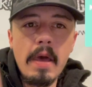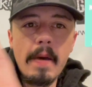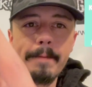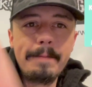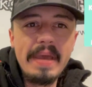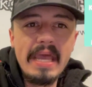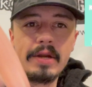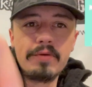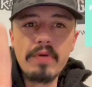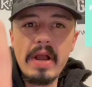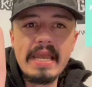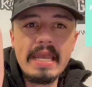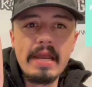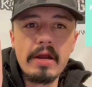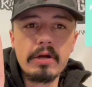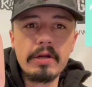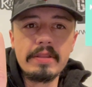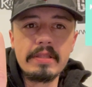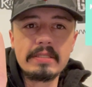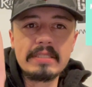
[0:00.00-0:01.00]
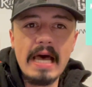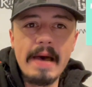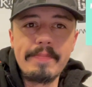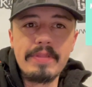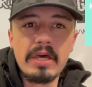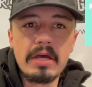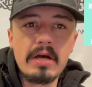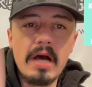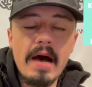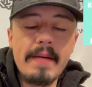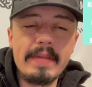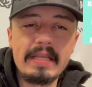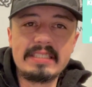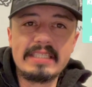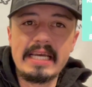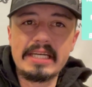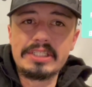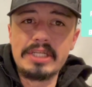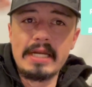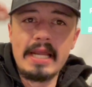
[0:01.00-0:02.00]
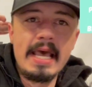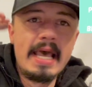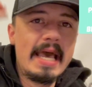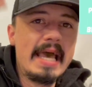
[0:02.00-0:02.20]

pinned right here to the top of the comment section.